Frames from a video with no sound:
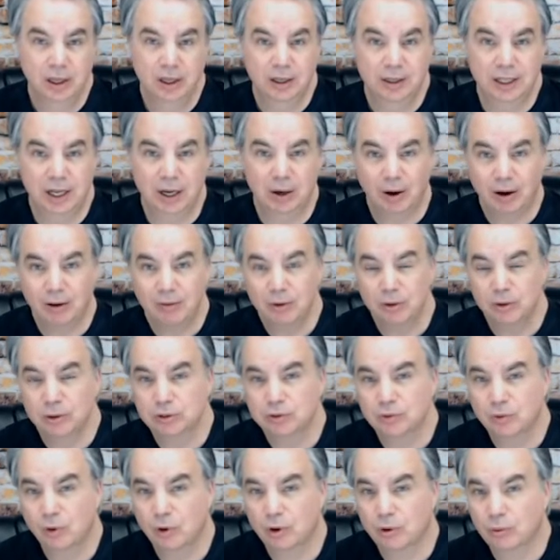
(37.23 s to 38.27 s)
Now, of those
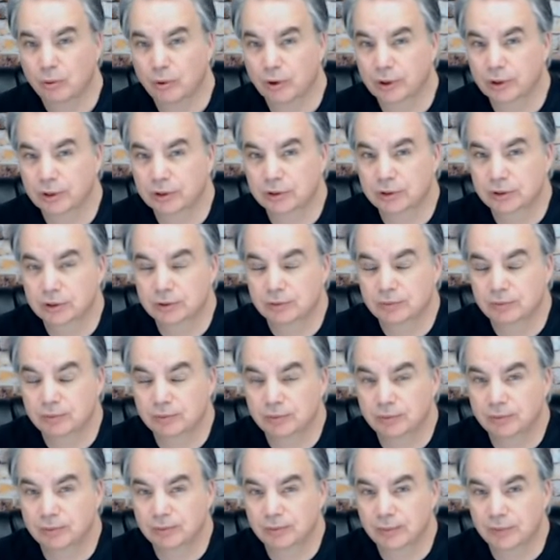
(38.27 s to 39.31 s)
four words,
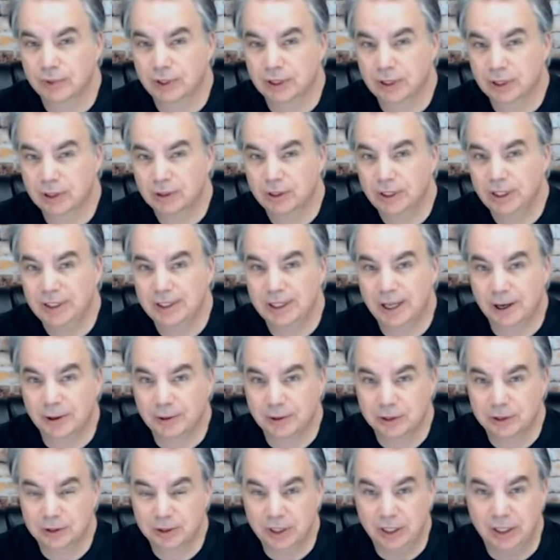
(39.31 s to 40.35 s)
clearly death
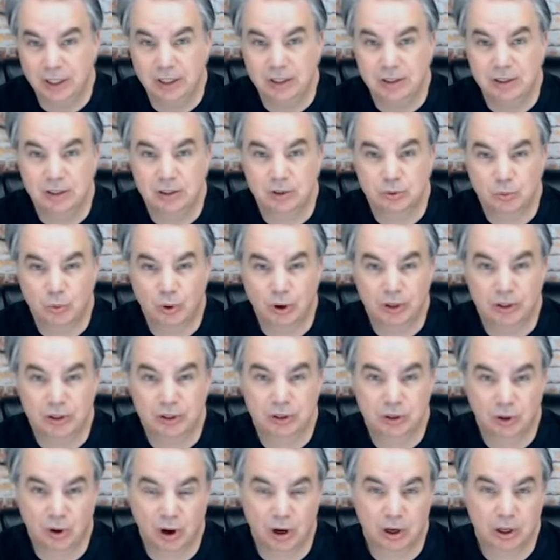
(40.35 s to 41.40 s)
is the easiest one to
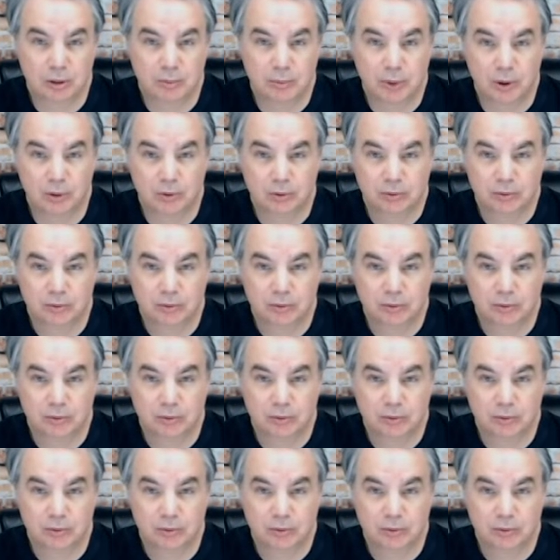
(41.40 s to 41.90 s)
talk about.